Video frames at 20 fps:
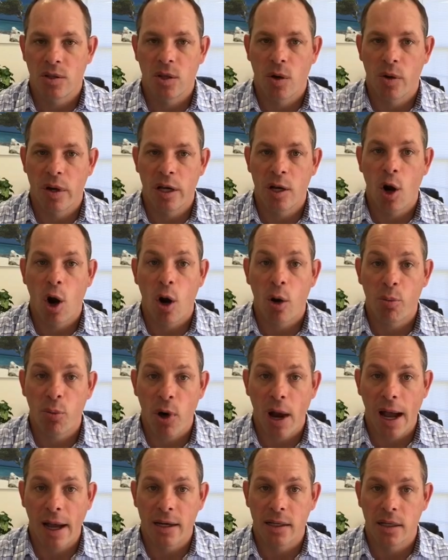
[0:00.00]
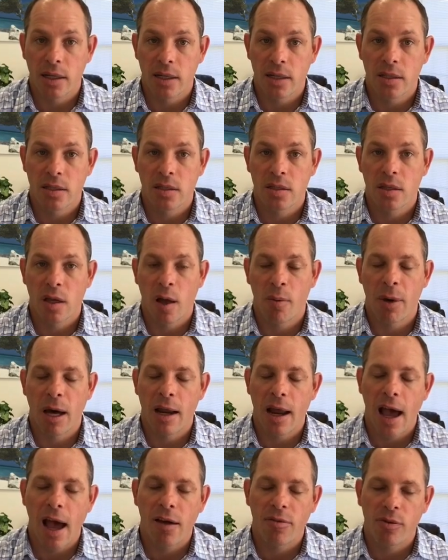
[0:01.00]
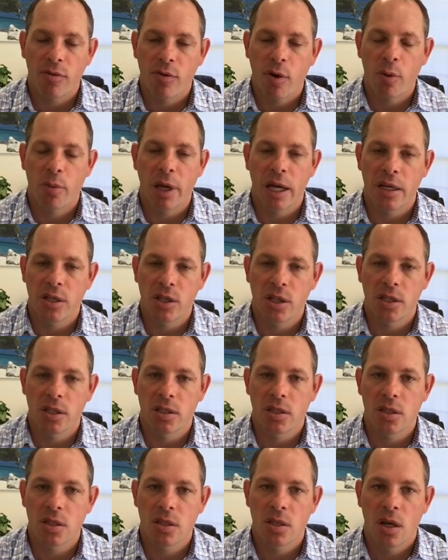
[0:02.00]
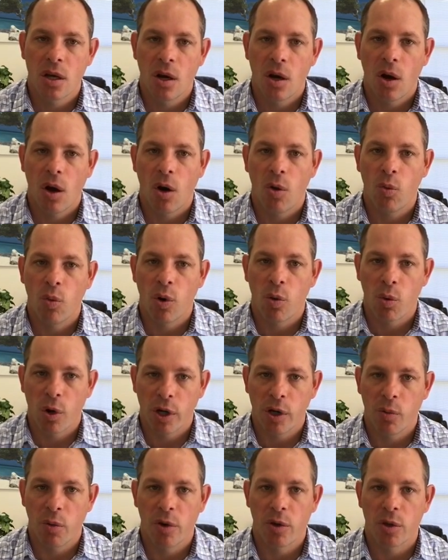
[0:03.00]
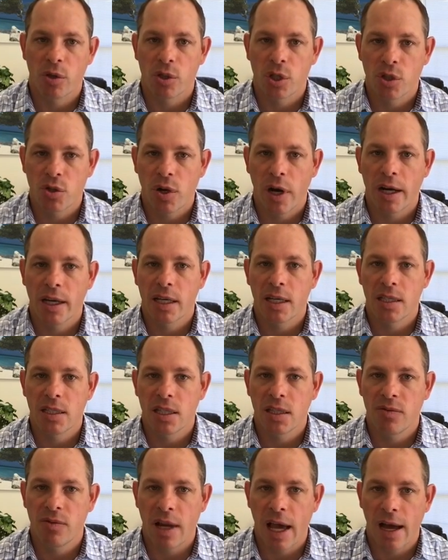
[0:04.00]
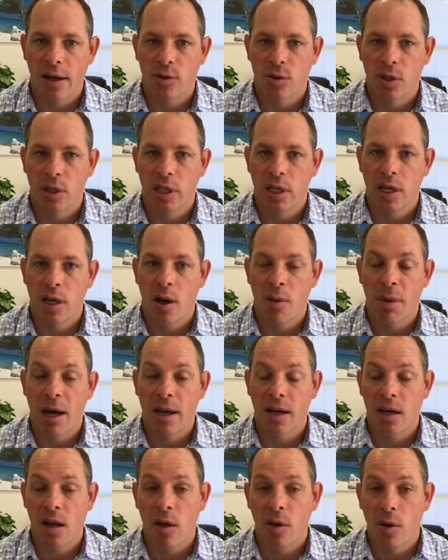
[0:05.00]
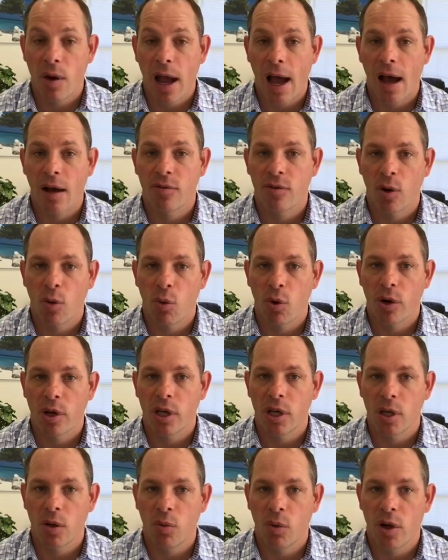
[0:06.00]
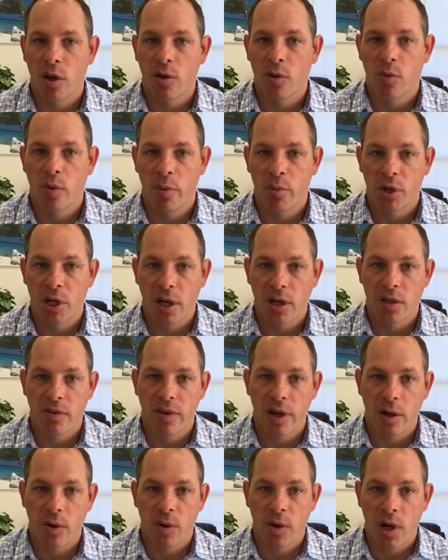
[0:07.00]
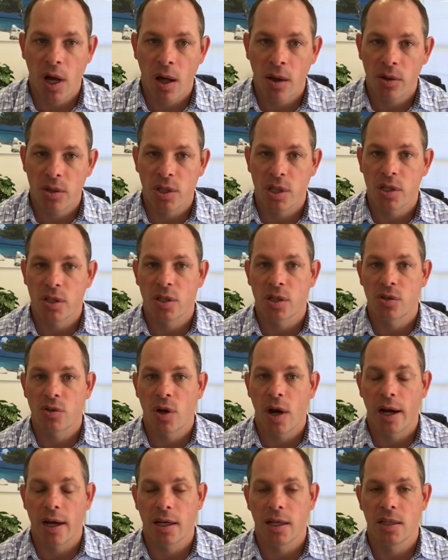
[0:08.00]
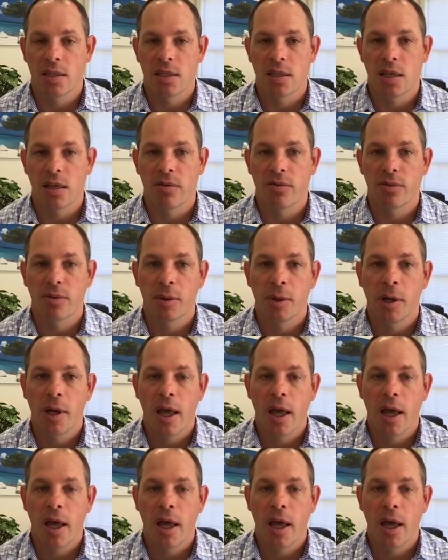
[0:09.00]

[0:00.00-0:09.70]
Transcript: So in our practice, about half of our patients we're working with are just trying to conceive naturally. About another half are working with a reproductive endocrinologist to try to conceive.